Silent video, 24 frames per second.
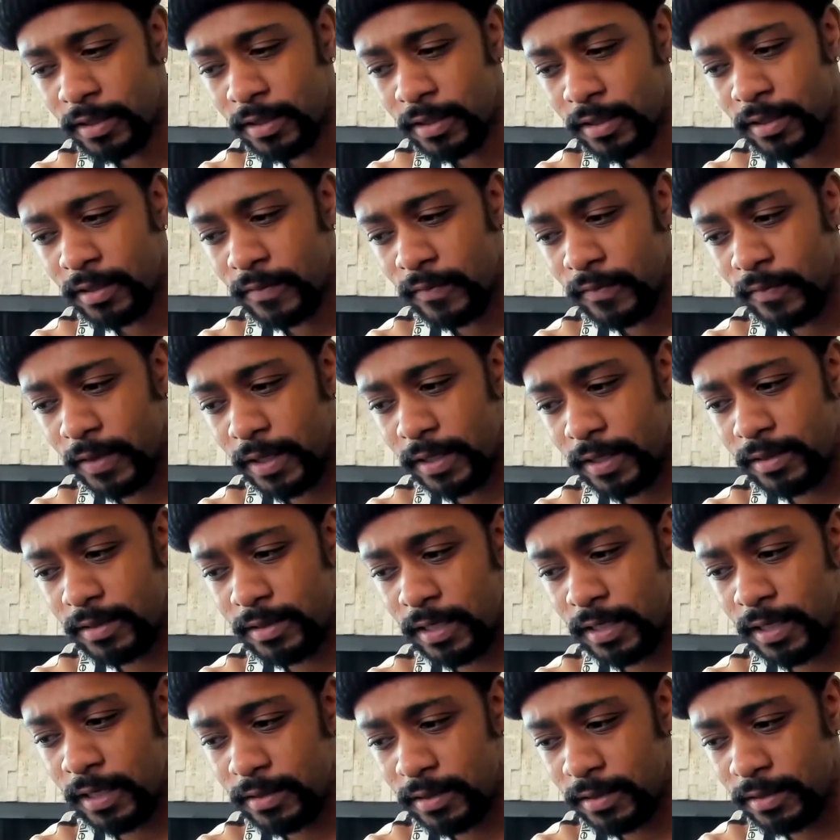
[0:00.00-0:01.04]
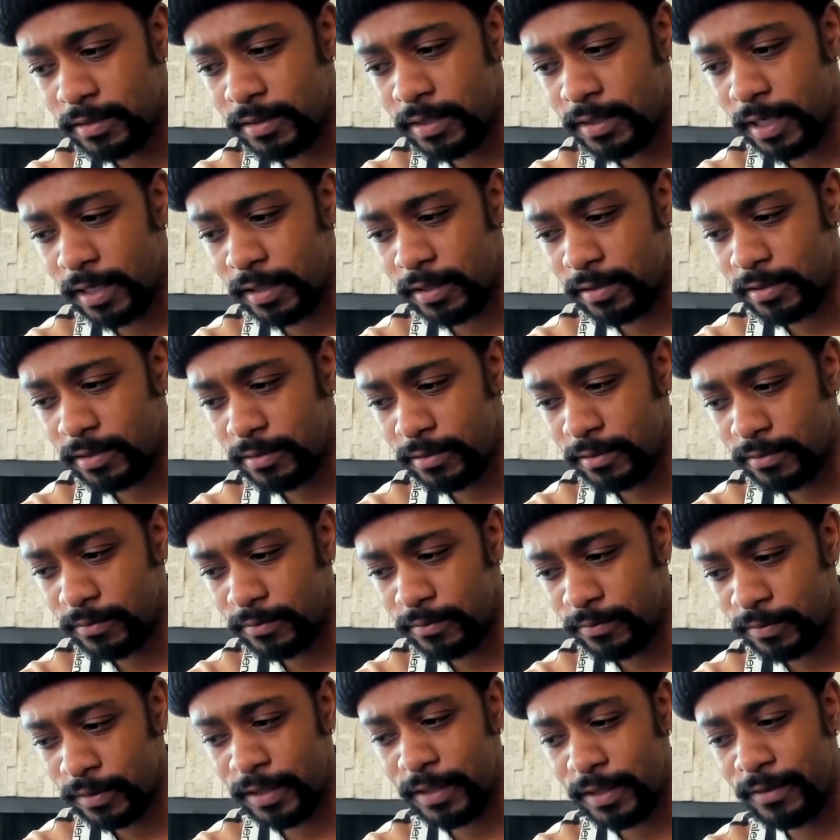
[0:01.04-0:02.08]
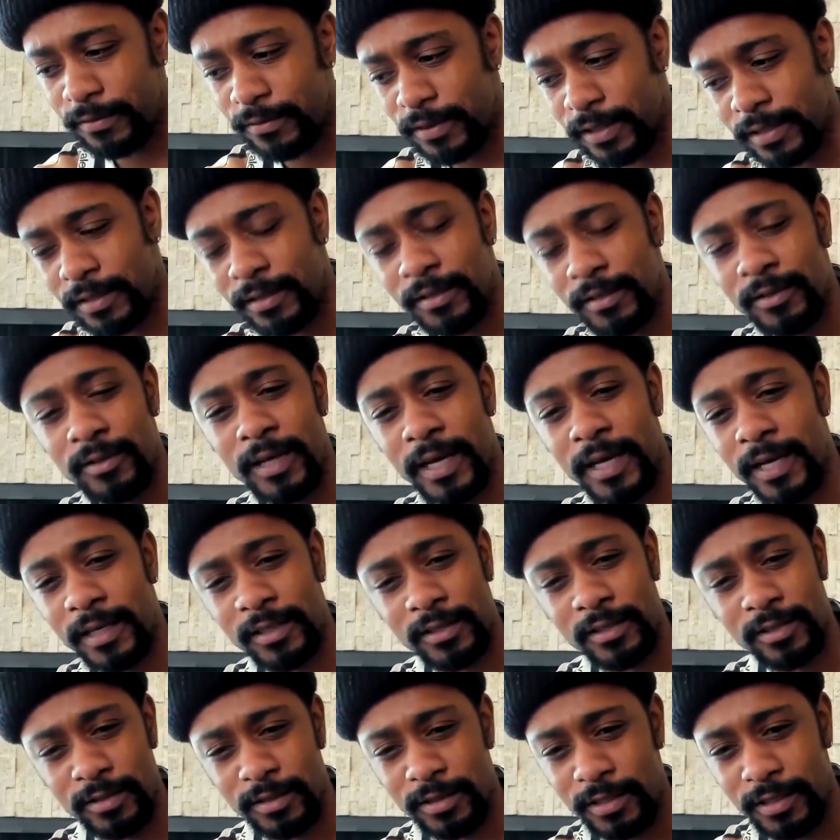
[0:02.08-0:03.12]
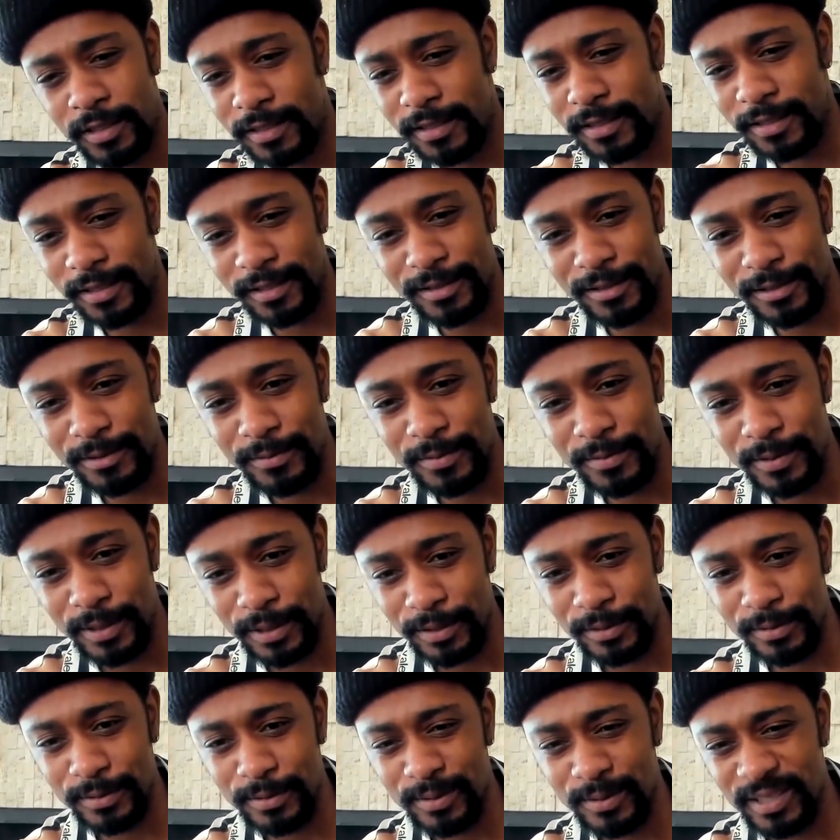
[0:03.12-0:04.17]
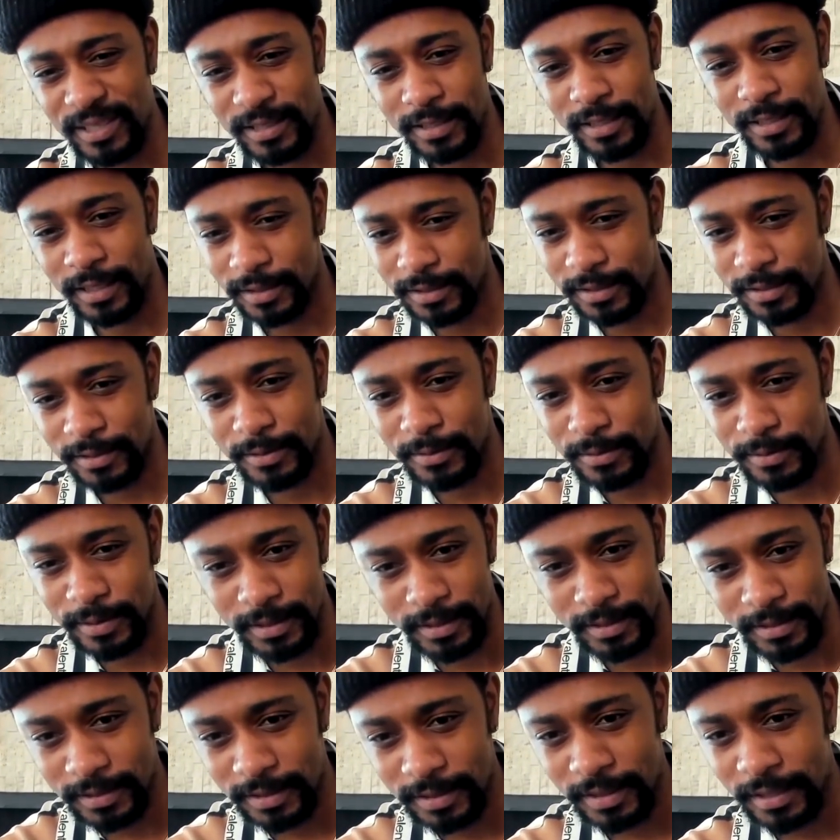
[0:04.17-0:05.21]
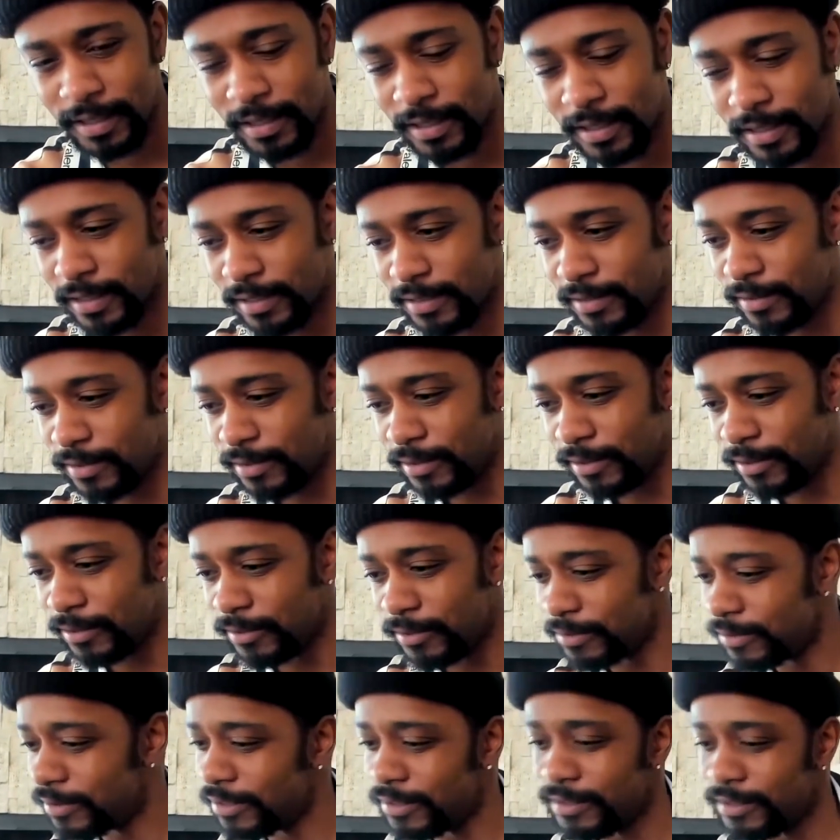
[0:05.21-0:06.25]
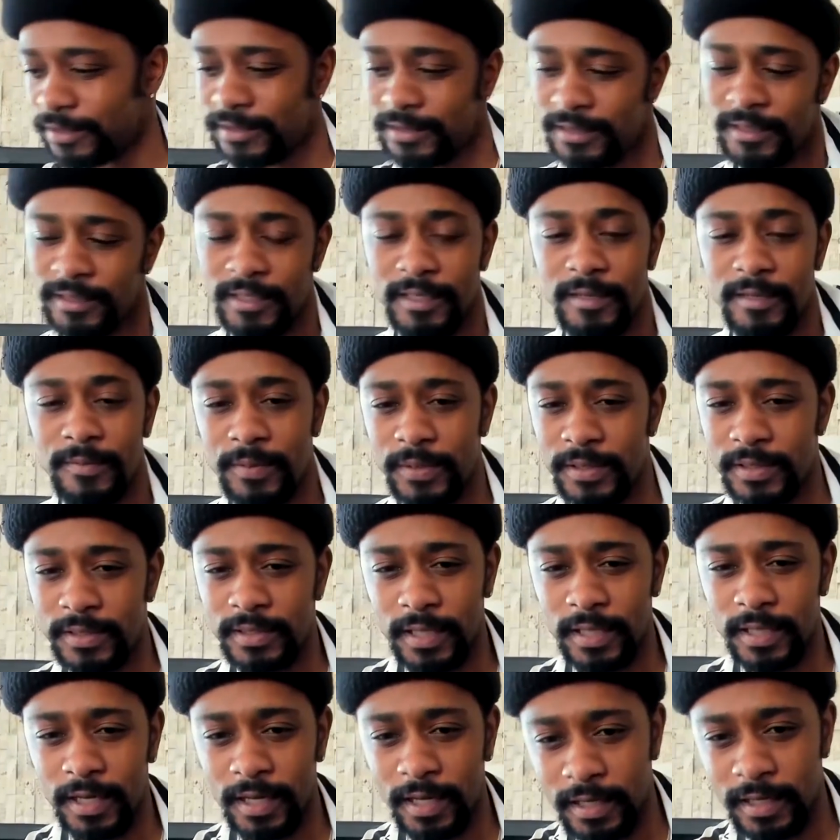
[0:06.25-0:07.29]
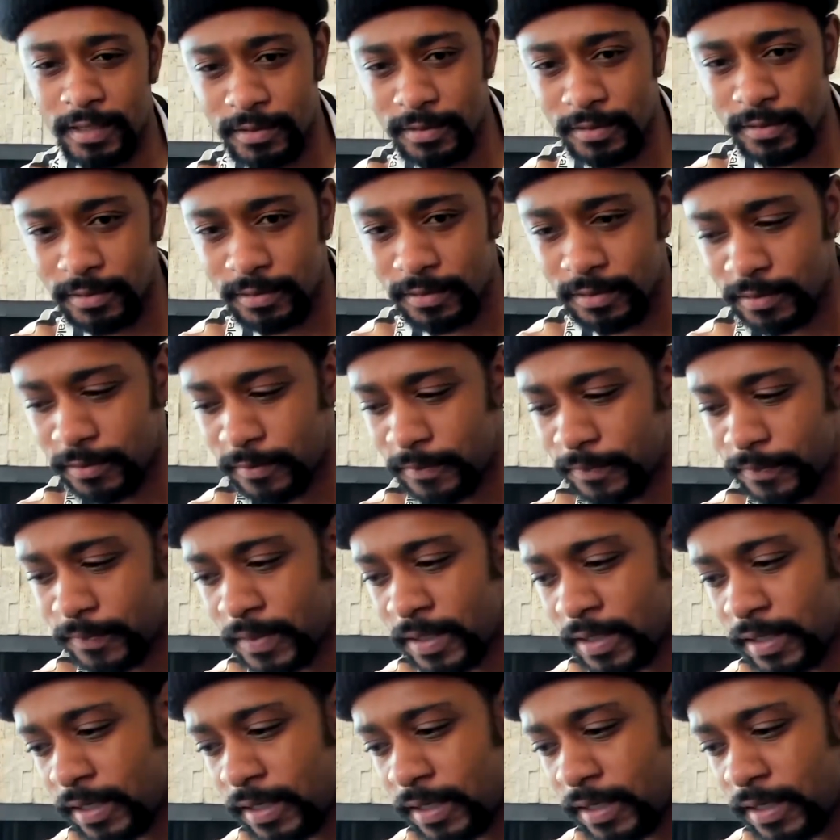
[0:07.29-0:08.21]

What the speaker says: that tint and texture and flavor, that little extra shit that you connect to, that's just deep inside you.